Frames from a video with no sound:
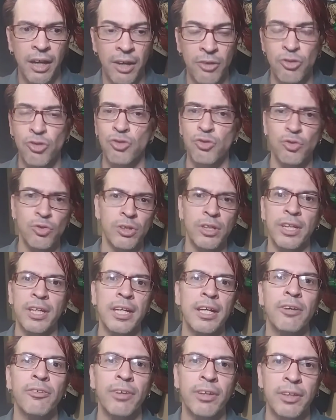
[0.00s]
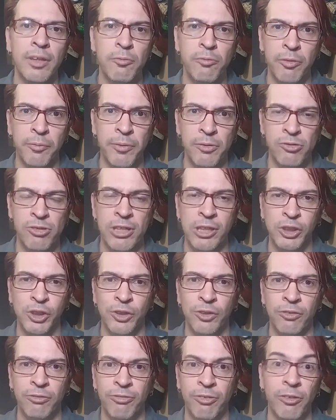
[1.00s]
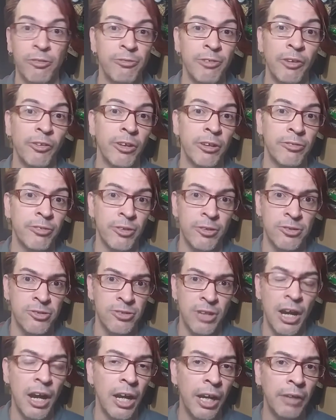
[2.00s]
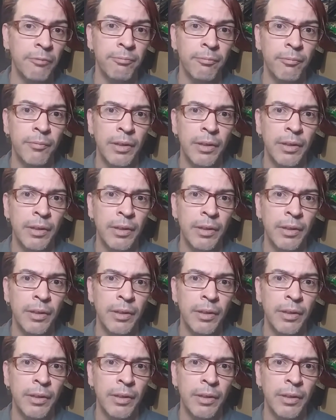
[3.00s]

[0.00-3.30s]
student hearing them from the teacher for the very first time.